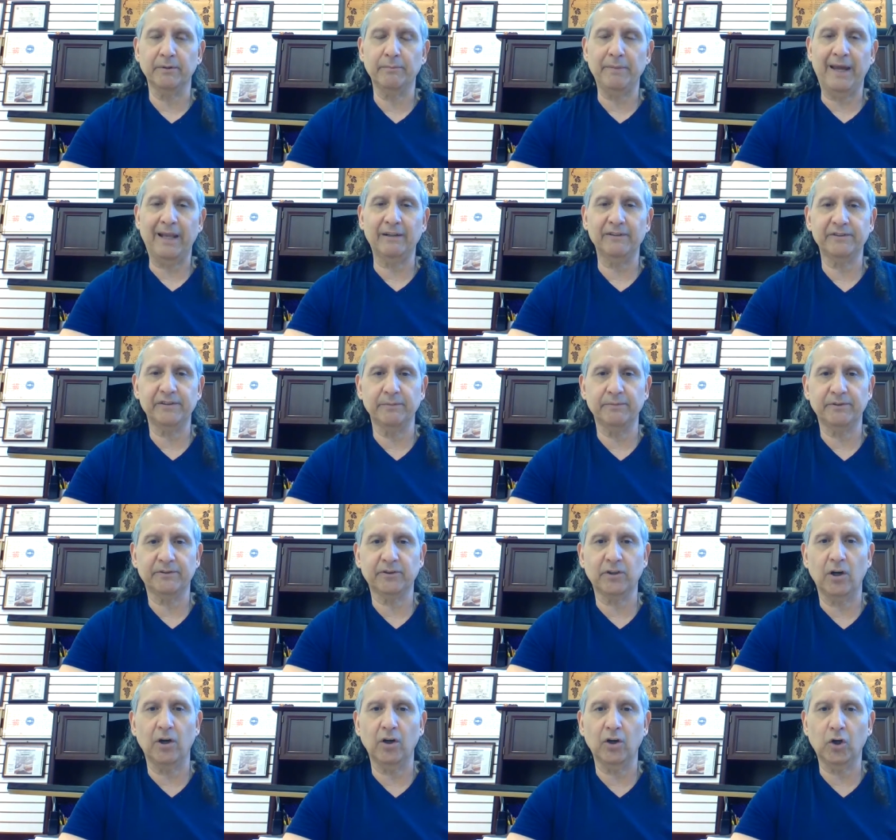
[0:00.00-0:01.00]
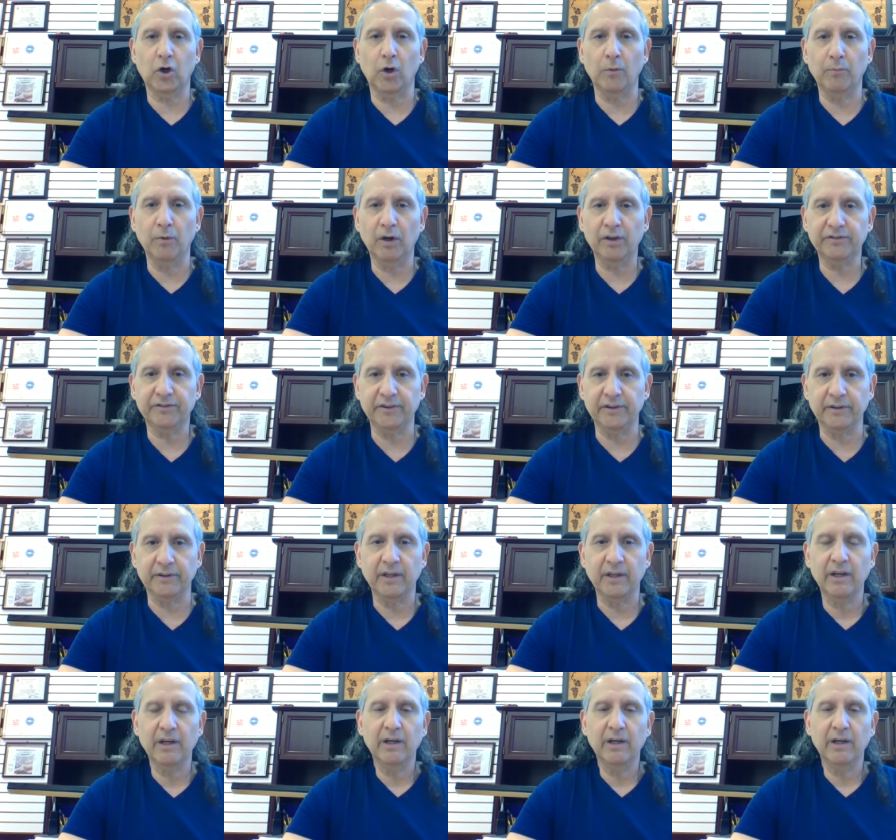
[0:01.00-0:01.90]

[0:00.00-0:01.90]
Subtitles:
The battleship is called Kobukson,